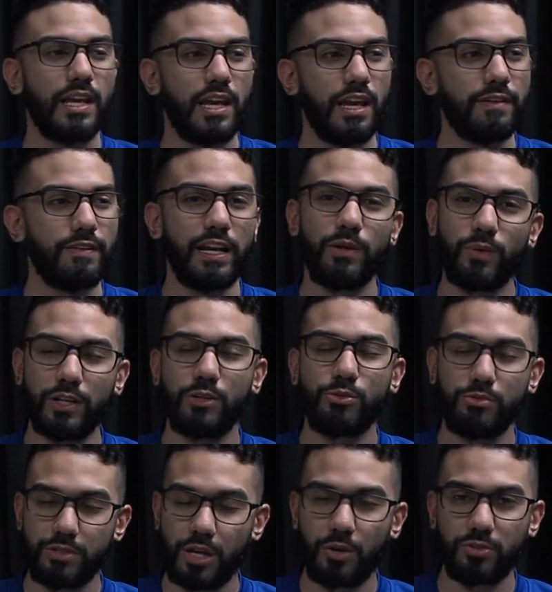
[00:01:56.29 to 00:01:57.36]
If anyone who
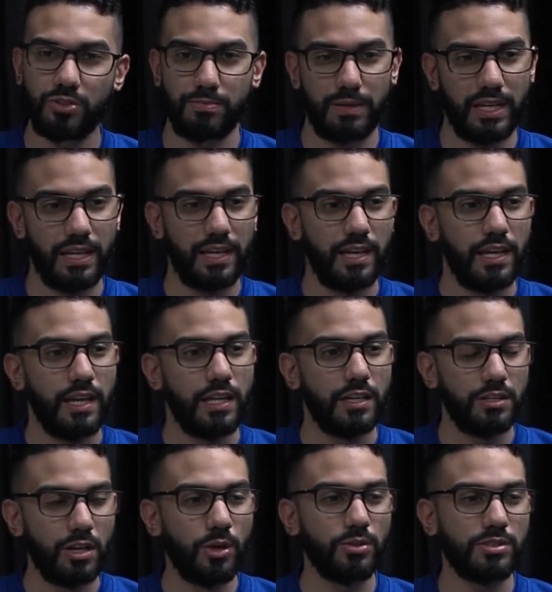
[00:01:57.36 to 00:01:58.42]
knows me
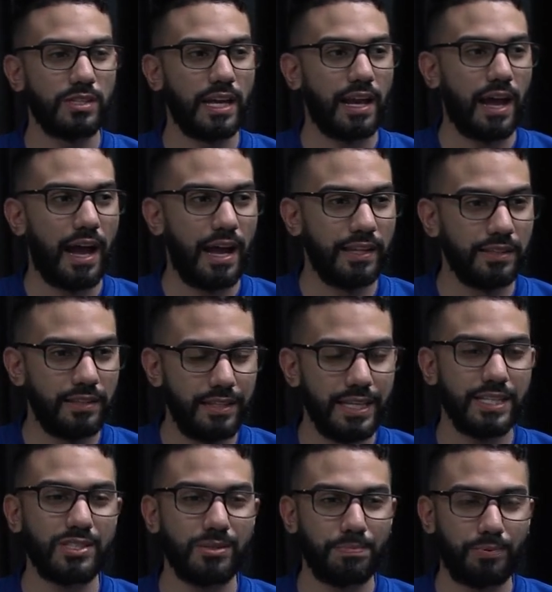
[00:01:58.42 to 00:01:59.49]
knows that
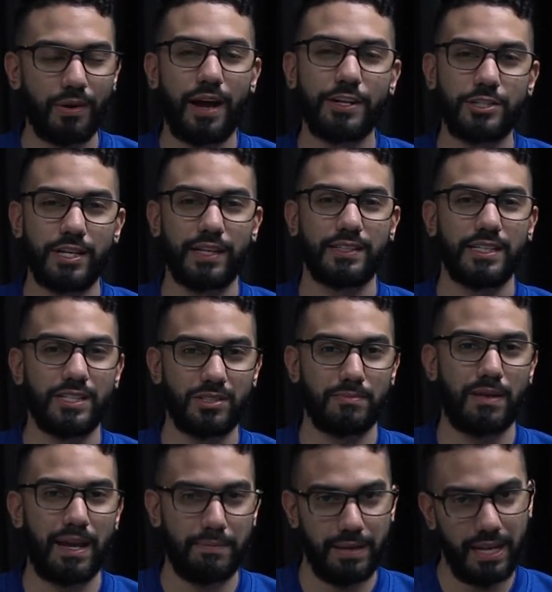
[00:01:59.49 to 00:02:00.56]
this project is
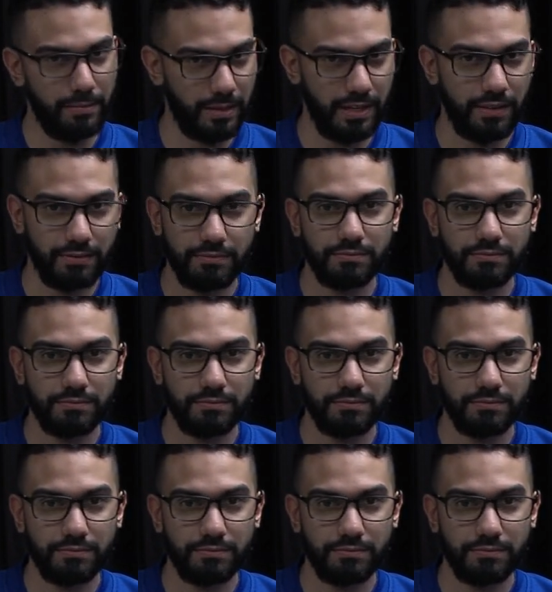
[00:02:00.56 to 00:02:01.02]
my baby.